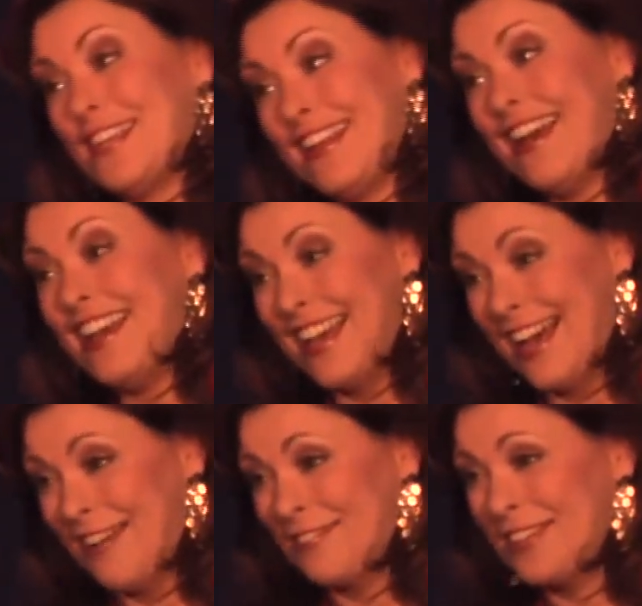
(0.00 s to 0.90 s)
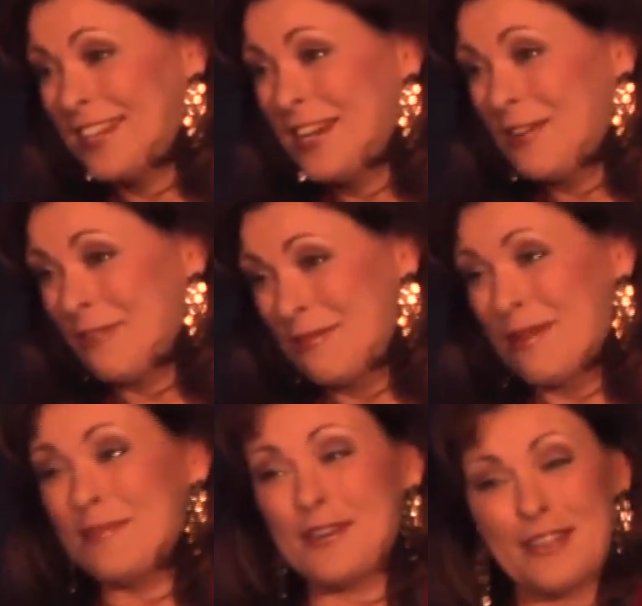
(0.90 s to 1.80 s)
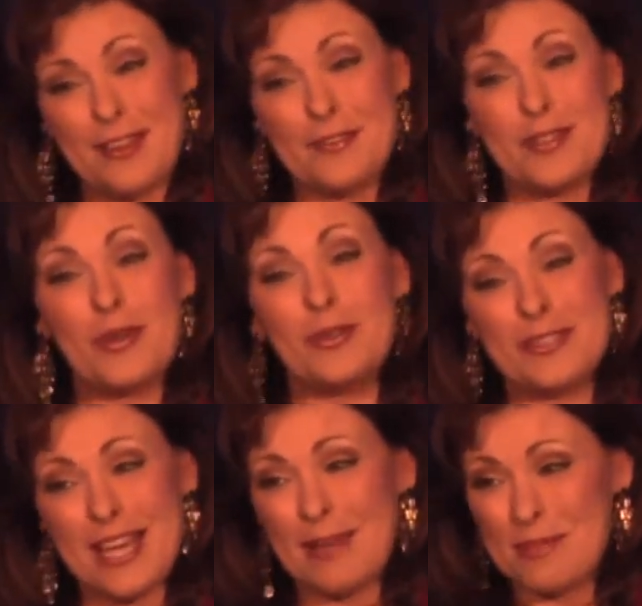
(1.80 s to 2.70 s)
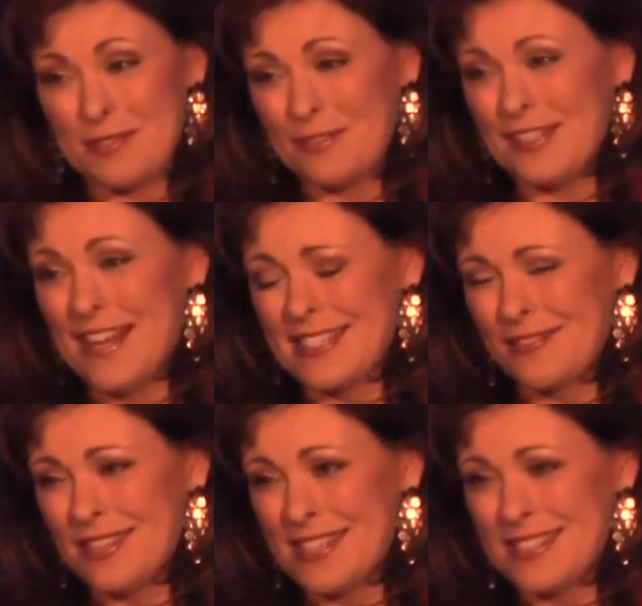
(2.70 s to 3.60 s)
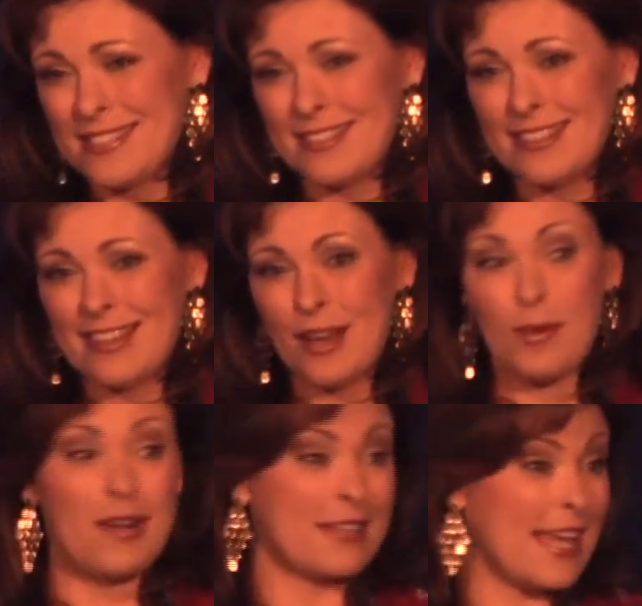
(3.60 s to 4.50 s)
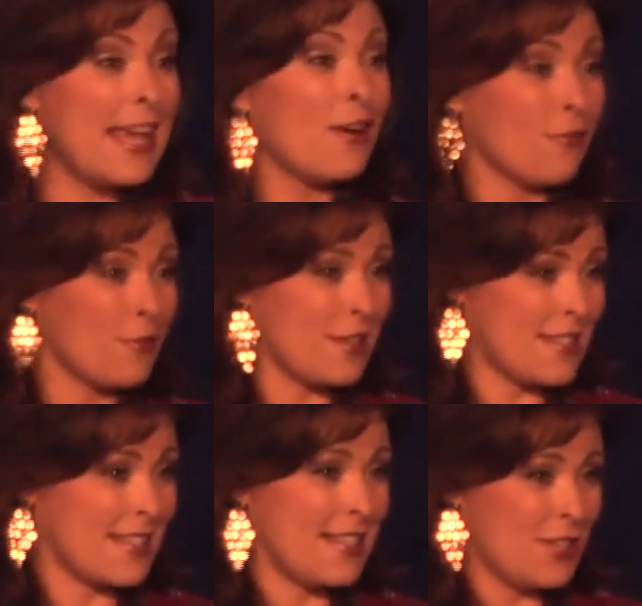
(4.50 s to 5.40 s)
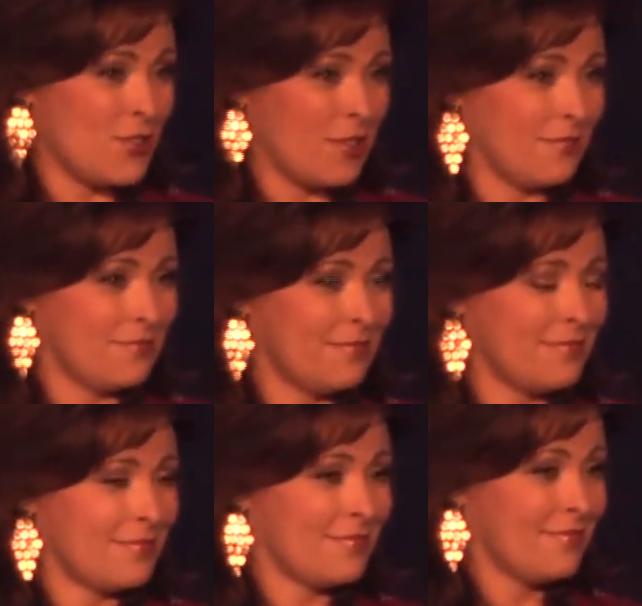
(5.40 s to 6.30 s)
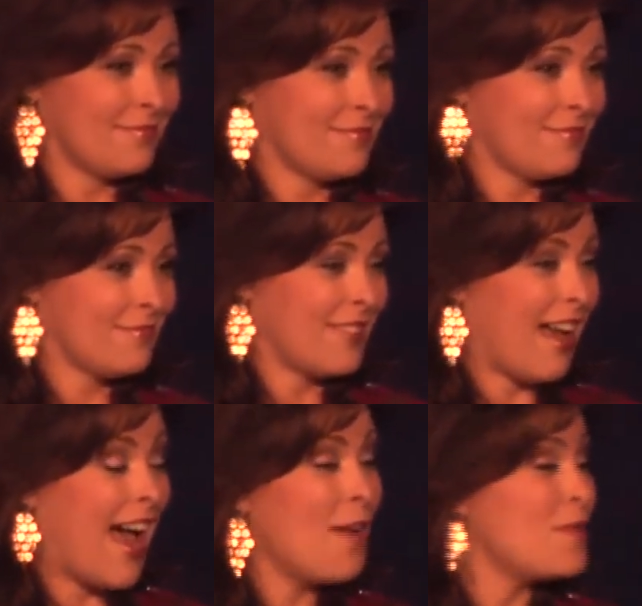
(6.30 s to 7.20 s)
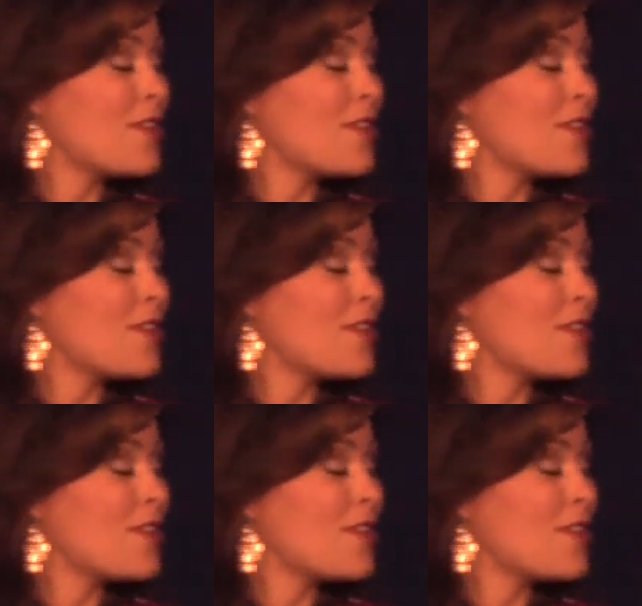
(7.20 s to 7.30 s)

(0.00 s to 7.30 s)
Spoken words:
than I have remember those old types of philosophies around care for this condition. I was